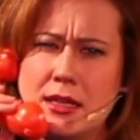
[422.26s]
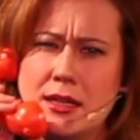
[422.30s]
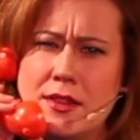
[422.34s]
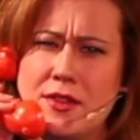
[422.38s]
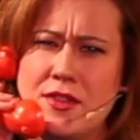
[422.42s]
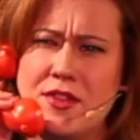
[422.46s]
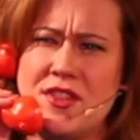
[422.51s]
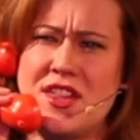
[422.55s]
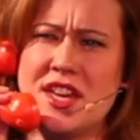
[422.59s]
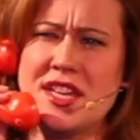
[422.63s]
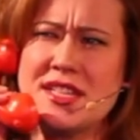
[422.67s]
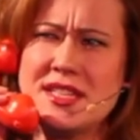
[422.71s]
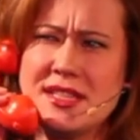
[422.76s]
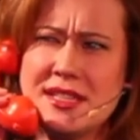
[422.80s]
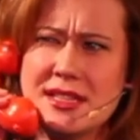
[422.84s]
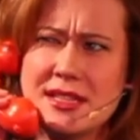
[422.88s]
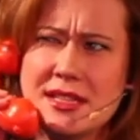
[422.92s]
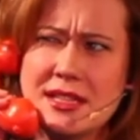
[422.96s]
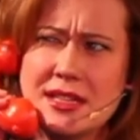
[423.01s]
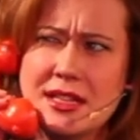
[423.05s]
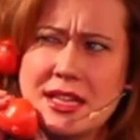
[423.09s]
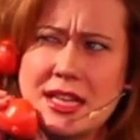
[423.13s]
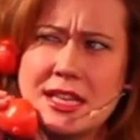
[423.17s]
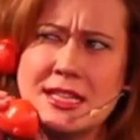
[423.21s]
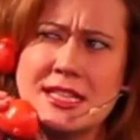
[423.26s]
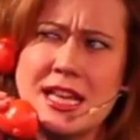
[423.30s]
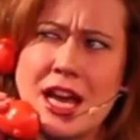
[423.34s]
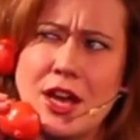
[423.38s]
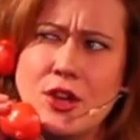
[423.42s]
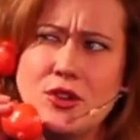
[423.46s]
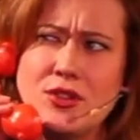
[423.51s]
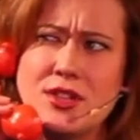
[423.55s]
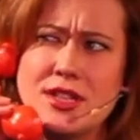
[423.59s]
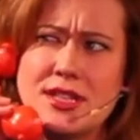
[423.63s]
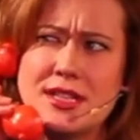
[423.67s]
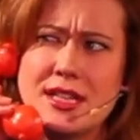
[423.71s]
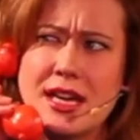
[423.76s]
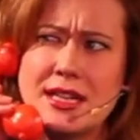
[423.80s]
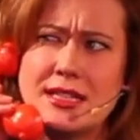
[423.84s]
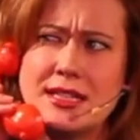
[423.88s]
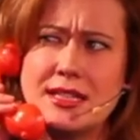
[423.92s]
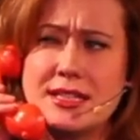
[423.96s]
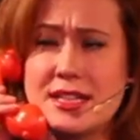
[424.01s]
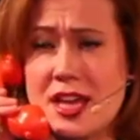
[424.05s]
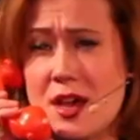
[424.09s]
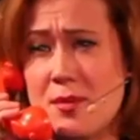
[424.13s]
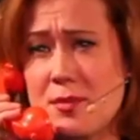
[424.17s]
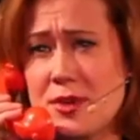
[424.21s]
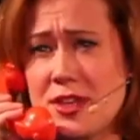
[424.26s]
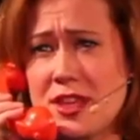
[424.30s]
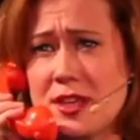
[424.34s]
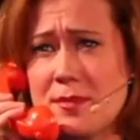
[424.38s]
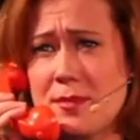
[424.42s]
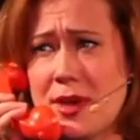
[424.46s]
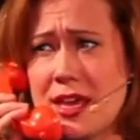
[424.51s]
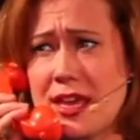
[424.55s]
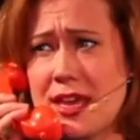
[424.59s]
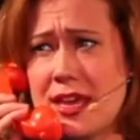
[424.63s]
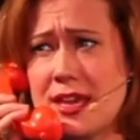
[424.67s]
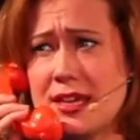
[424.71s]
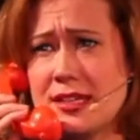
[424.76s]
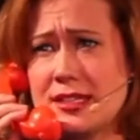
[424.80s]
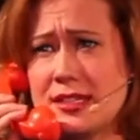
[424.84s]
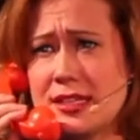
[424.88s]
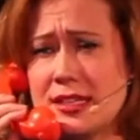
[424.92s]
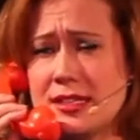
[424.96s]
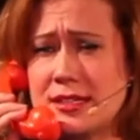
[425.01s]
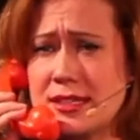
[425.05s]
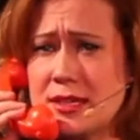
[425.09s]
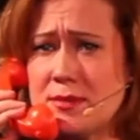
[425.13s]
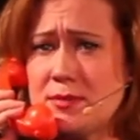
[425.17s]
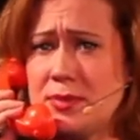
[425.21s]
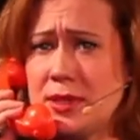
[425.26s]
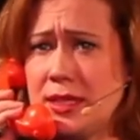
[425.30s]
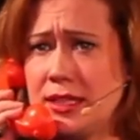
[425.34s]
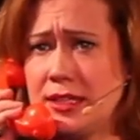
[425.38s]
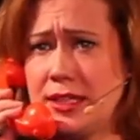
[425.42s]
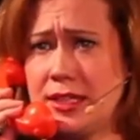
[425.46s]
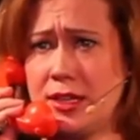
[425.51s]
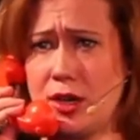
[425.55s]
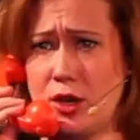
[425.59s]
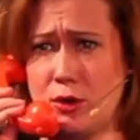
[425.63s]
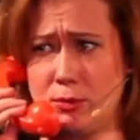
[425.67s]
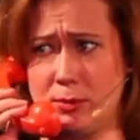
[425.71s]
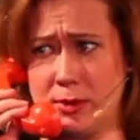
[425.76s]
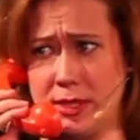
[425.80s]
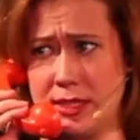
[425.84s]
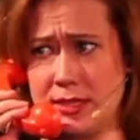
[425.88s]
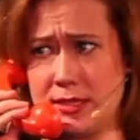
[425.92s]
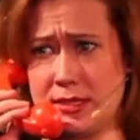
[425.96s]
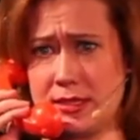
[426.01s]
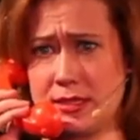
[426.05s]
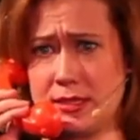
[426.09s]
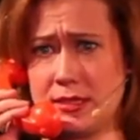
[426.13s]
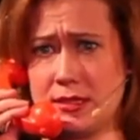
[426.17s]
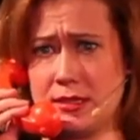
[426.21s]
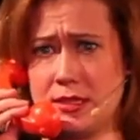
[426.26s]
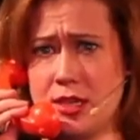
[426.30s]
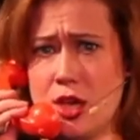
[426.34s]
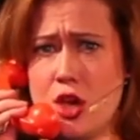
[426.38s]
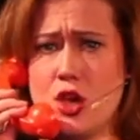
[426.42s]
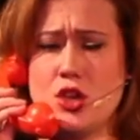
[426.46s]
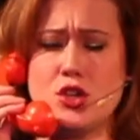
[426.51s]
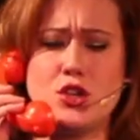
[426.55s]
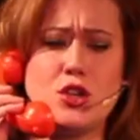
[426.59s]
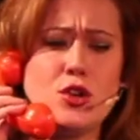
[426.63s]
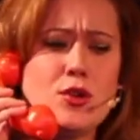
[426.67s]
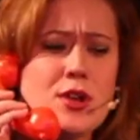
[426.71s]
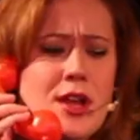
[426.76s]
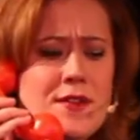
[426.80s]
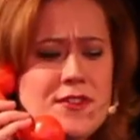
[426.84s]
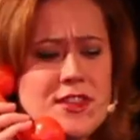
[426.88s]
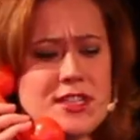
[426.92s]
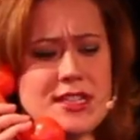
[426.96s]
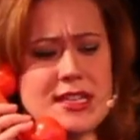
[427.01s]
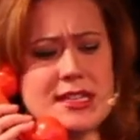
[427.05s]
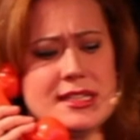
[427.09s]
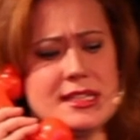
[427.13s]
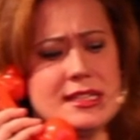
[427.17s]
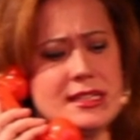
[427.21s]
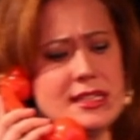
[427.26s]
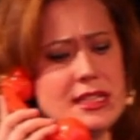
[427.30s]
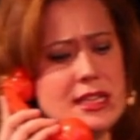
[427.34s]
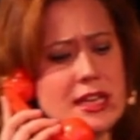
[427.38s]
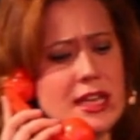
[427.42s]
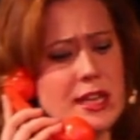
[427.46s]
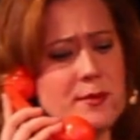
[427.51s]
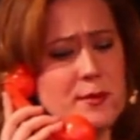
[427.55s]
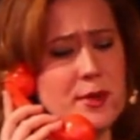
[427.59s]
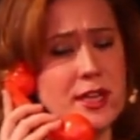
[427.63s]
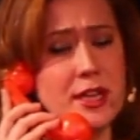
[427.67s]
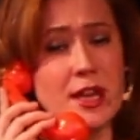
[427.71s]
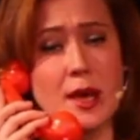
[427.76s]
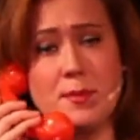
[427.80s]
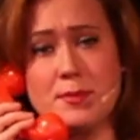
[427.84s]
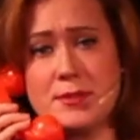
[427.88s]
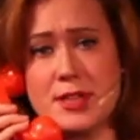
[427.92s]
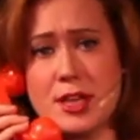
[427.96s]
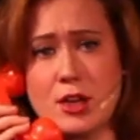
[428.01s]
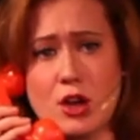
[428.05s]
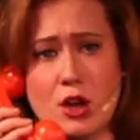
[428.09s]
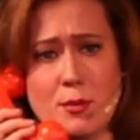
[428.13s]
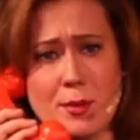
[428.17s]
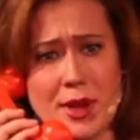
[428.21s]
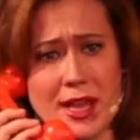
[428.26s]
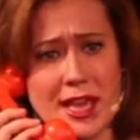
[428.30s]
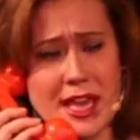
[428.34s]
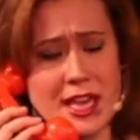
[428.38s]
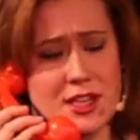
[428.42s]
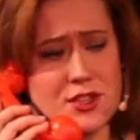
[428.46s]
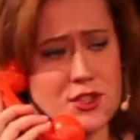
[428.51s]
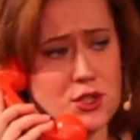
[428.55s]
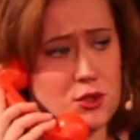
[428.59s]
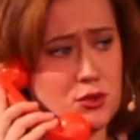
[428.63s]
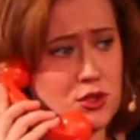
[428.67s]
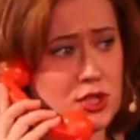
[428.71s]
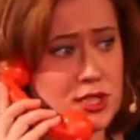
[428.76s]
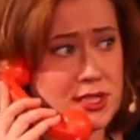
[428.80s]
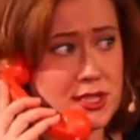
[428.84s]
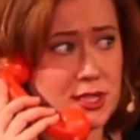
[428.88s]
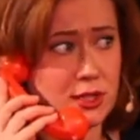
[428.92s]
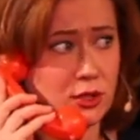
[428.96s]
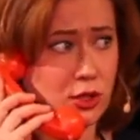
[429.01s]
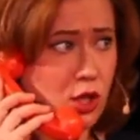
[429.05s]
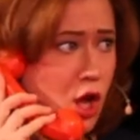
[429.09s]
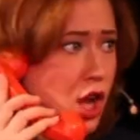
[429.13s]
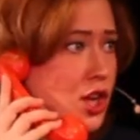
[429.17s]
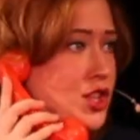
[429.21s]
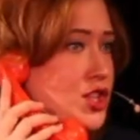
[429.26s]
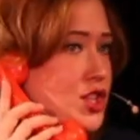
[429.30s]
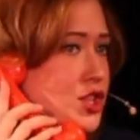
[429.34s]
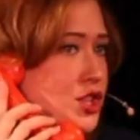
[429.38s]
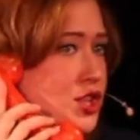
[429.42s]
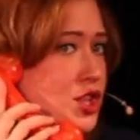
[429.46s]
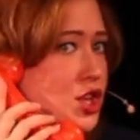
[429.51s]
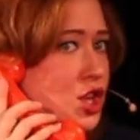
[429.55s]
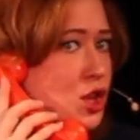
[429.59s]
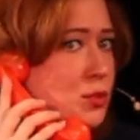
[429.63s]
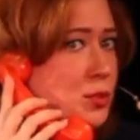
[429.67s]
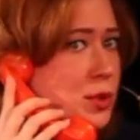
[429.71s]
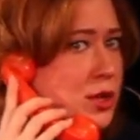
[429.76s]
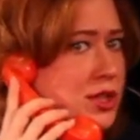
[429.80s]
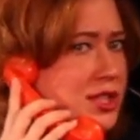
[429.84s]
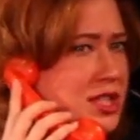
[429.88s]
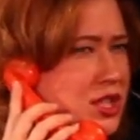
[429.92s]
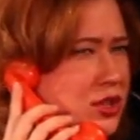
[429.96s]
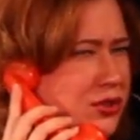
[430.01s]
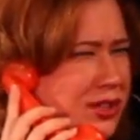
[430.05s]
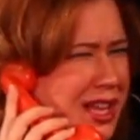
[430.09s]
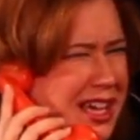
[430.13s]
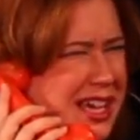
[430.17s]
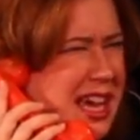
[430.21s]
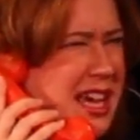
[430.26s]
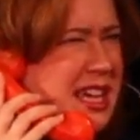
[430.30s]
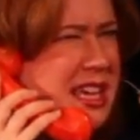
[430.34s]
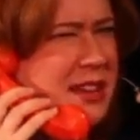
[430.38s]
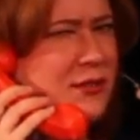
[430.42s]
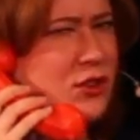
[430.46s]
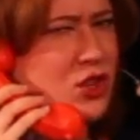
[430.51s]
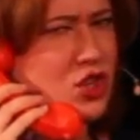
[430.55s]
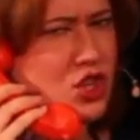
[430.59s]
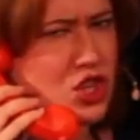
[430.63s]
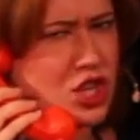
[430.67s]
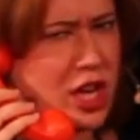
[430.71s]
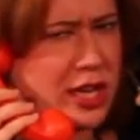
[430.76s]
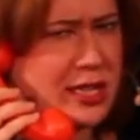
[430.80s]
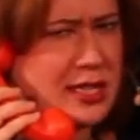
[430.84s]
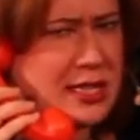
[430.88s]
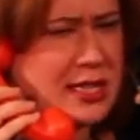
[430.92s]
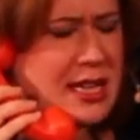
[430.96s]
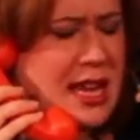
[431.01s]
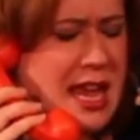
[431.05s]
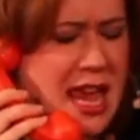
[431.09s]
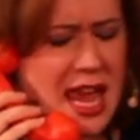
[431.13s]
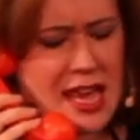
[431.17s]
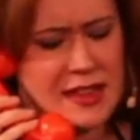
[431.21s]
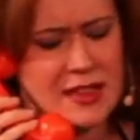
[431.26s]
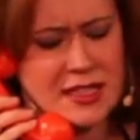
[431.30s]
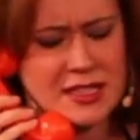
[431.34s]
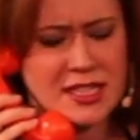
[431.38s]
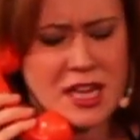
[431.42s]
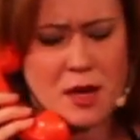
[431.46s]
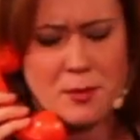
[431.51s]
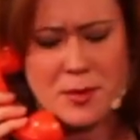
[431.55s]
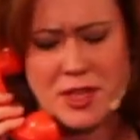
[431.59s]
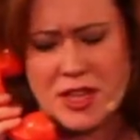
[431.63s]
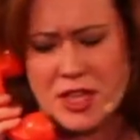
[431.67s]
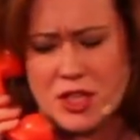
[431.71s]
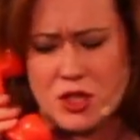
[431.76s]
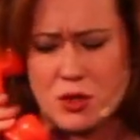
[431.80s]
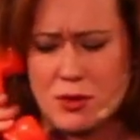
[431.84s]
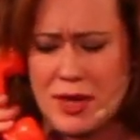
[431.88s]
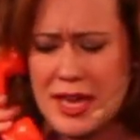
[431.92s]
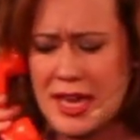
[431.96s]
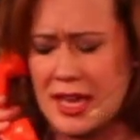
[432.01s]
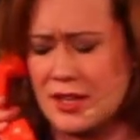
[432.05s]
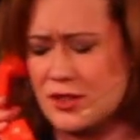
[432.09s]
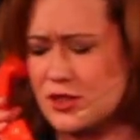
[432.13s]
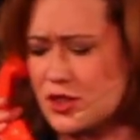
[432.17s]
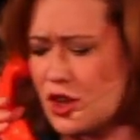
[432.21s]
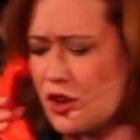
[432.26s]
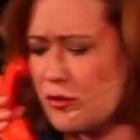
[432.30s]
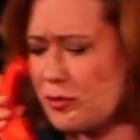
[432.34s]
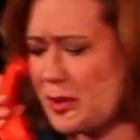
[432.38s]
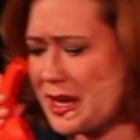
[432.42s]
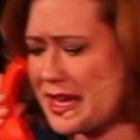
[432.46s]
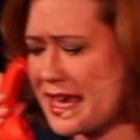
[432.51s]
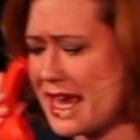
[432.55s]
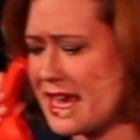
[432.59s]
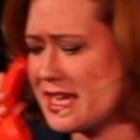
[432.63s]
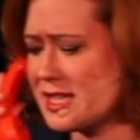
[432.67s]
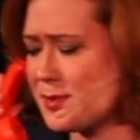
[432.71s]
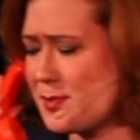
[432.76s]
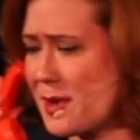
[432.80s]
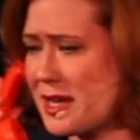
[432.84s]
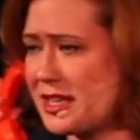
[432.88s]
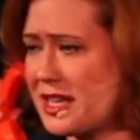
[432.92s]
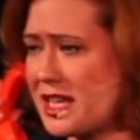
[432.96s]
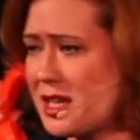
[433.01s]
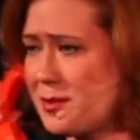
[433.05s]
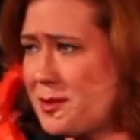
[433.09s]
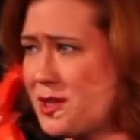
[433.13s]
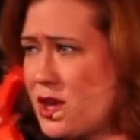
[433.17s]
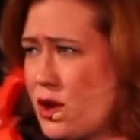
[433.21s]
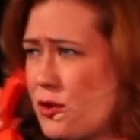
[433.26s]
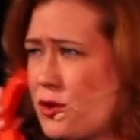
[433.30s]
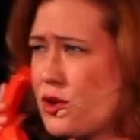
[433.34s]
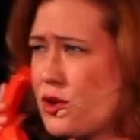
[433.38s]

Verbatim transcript: This is how you decide to tell me that my case is completely hopeless. You don't have the decency to give me an update on my case. You just launch into your book deal like I give a shit and then tell me that you can't solve my case by letting me know the